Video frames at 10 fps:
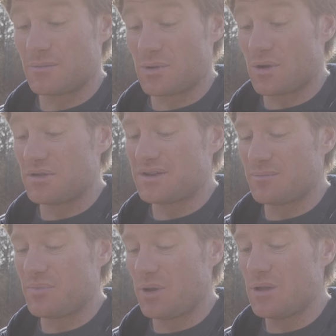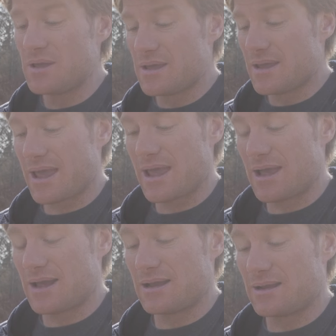gonna be real simple
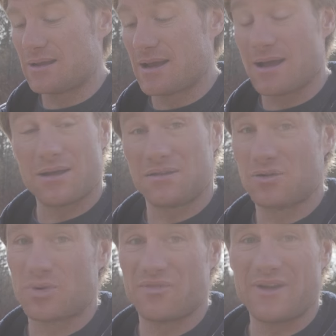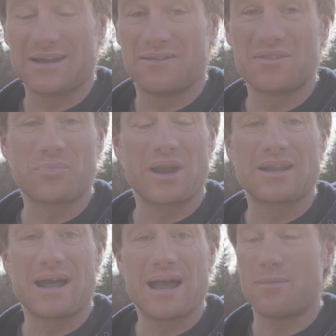and uh, super effective.
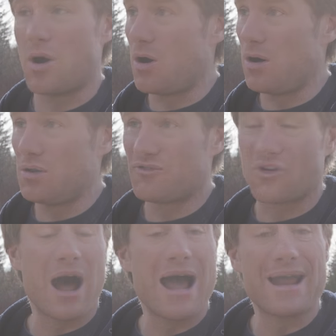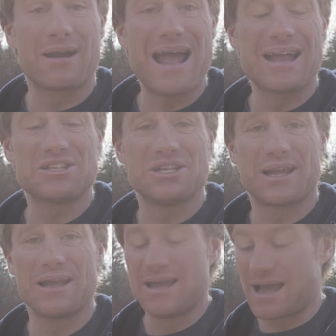Springtime, all the fry are
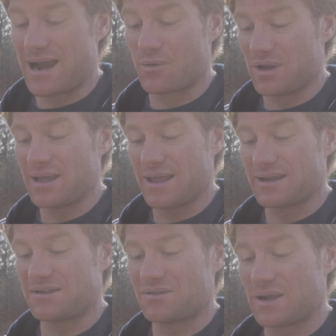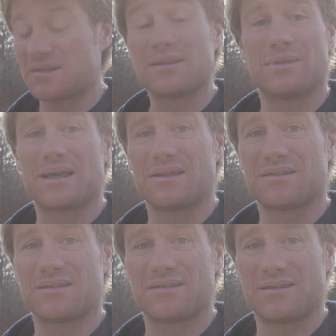hatching, and I really like to swing something like this
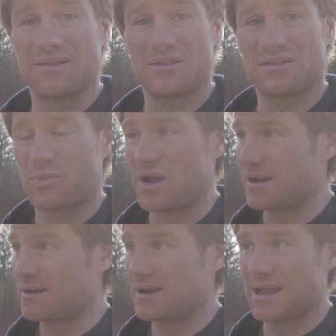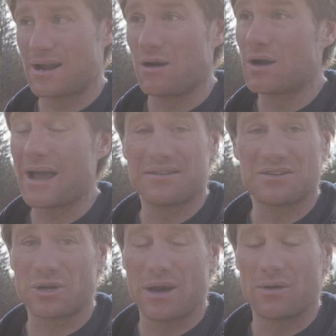in the, in the spring. You're gonna get all kinds
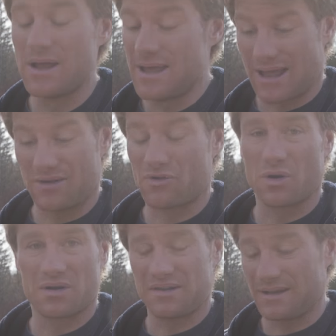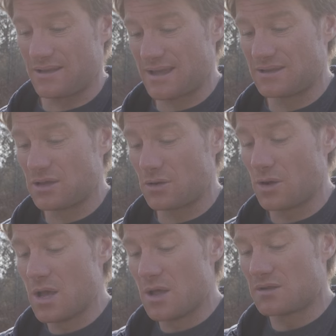of trout and of course steelhead too.
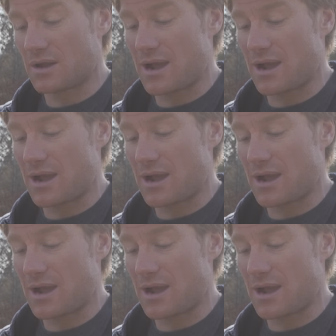So I